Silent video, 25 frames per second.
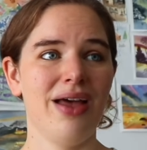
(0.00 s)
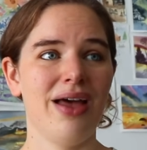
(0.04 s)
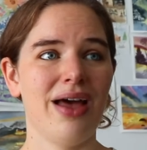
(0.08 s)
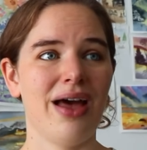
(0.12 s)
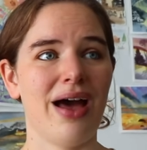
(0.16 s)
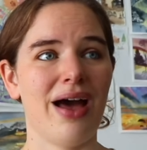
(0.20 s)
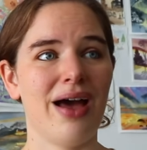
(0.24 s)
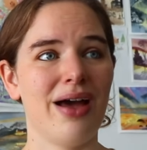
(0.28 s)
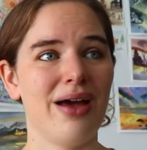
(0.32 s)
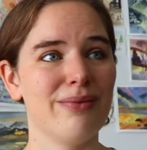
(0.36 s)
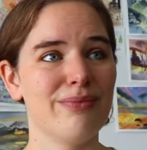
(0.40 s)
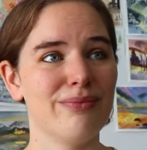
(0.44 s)

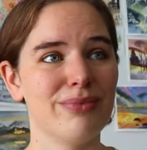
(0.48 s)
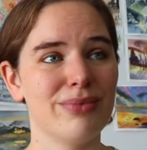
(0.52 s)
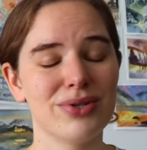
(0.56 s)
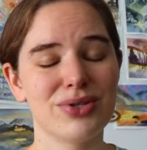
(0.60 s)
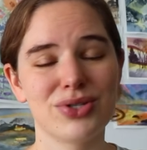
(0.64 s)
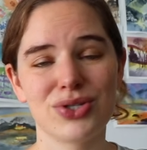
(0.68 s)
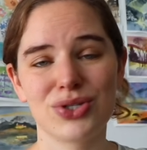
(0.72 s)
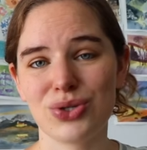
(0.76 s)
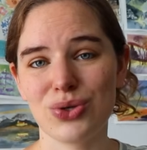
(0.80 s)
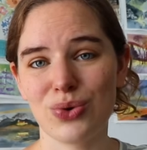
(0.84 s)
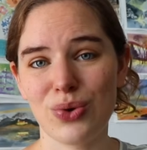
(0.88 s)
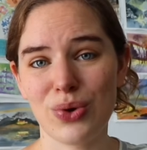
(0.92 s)
I'm
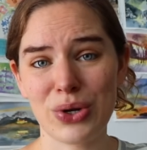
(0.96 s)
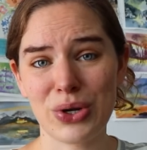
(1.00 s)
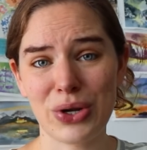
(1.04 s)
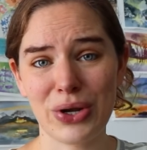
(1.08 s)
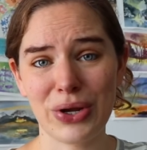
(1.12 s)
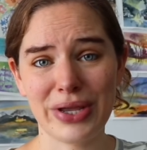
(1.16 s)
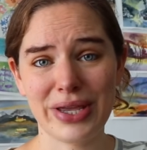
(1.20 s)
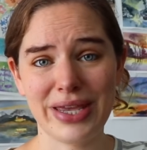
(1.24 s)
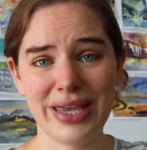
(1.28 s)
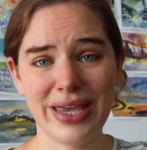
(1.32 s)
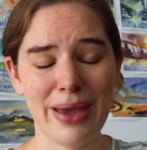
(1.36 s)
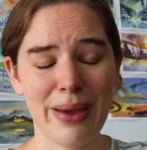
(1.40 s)
so
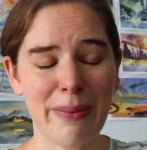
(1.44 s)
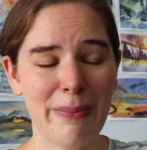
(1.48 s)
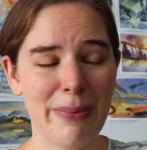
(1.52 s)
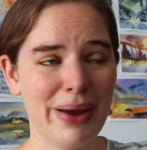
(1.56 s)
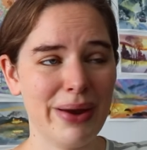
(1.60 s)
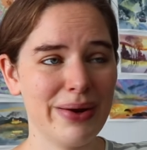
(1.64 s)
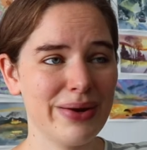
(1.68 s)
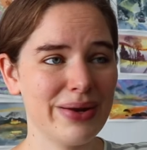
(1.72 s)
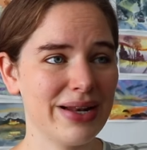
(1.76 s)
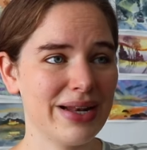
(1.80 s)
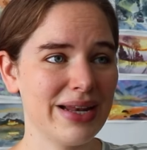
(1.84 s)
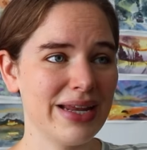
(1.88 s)
unlucky
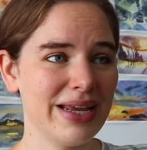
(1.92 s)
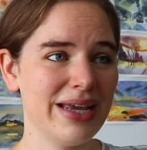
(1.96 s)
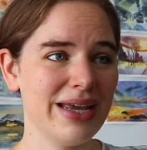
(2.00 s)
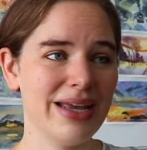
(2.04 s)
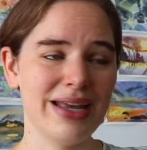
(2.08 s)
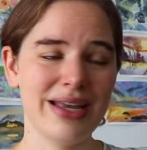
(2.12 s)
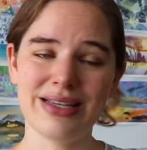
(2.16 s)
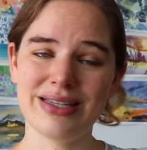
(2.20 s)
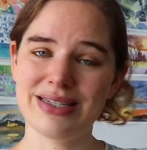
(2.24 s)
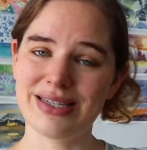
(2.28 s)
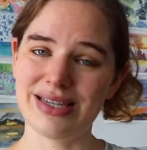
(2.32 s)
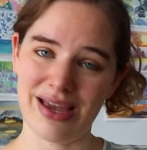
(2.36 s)
apparently.
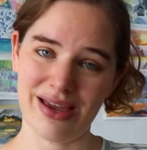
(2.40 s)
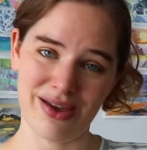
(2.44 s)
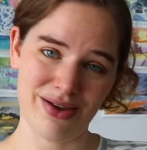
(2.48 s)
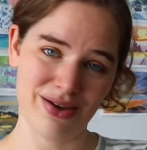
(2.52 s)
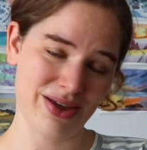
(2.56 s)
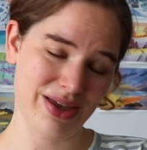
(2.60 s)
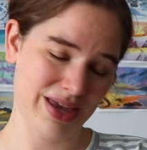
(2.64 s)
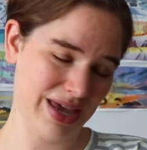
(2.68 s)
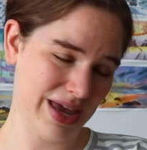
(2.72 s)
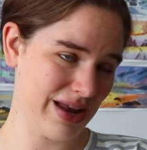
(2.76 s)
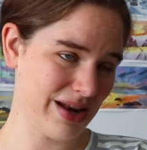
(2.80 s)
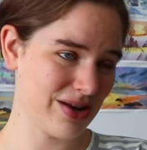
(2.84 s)
It's like
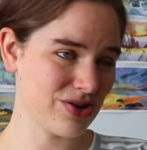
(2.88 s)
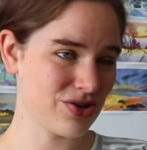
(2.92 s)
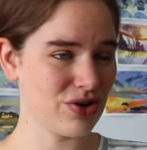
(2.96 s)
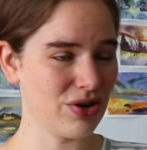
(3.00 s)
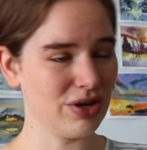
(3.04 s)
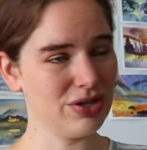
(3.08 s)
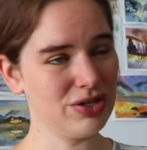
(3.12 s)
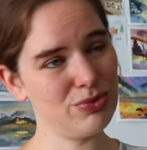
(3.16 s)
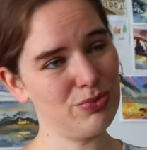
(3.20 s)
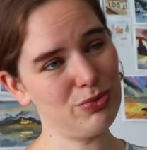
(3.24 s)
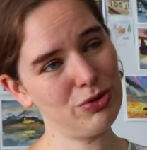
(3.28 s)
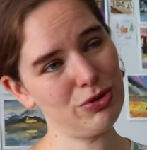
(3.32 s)
again
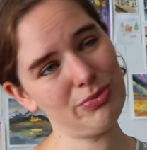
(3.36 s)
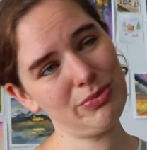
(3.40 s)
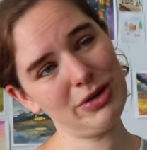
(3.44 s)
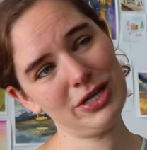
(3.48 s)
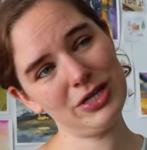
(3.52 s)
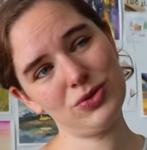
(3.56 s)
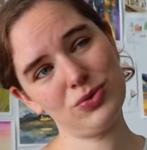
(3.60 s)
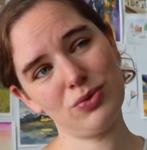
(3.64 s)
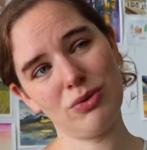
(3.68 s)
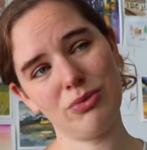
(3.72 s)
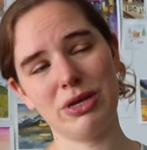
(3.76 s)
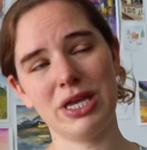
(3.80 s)
trying to put my
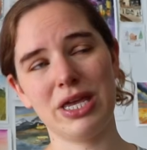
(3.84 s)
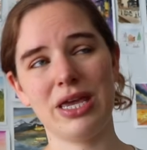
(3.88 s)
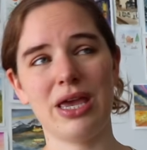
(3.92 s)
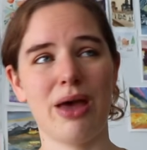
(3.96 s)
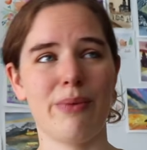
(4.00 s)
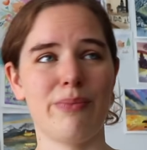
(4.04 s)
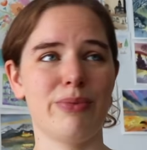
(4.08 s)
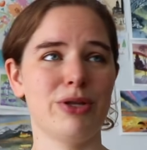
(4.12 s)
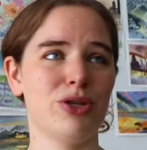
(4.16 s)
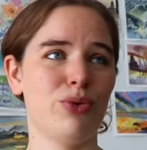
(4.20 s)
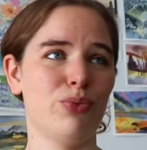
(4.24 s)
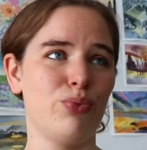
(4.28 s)
swimming
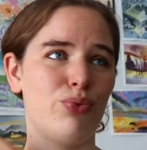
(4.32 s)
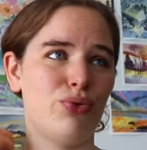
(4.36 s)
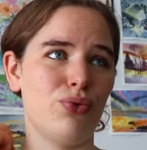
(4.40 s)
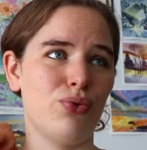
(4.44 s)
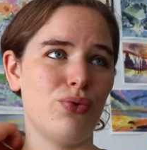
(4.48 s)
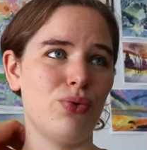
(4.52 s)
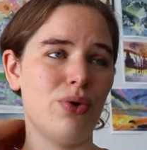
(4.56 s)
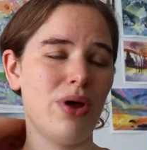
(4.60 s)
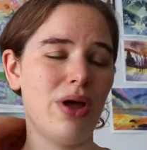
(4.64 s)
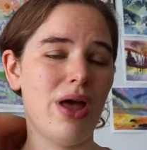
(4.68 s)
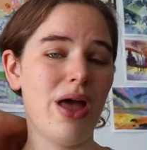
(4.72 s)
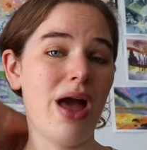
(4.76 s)
cap at the
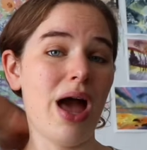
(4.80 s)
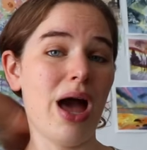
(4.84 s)
pool.